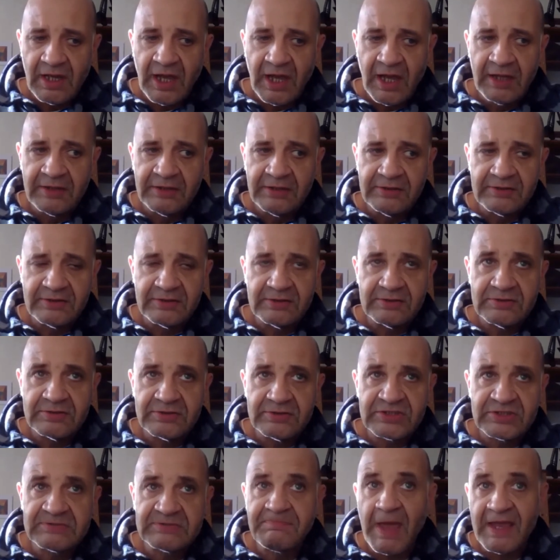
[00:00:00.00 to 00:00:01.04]
and
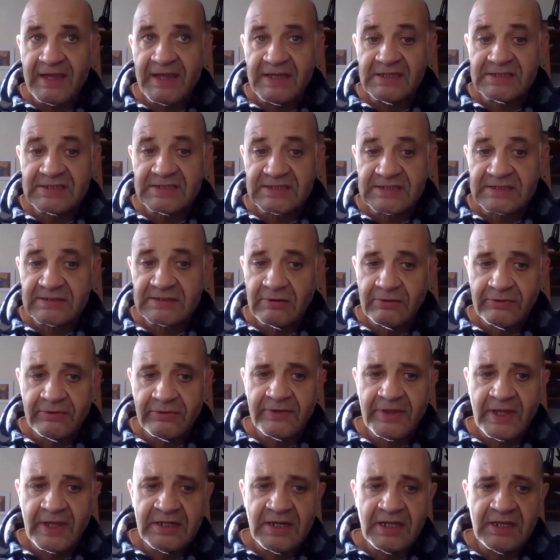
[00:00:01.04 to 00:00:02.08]
space
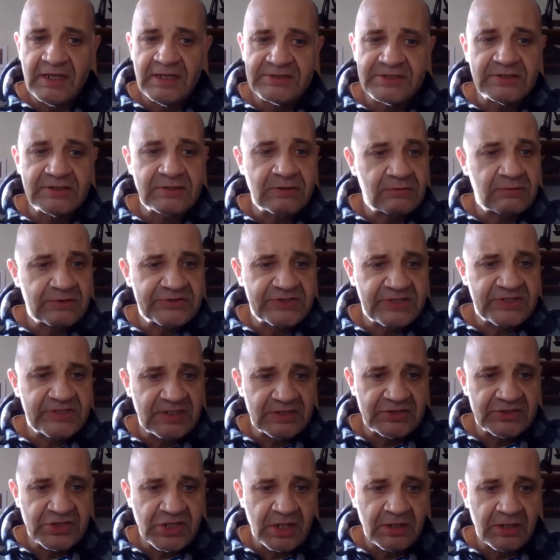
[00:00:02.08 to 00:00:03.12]
that they need to do the
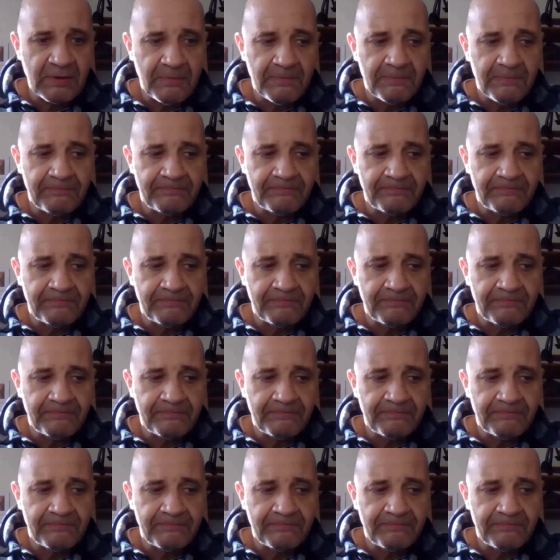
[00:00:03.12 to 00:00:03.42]
teaching.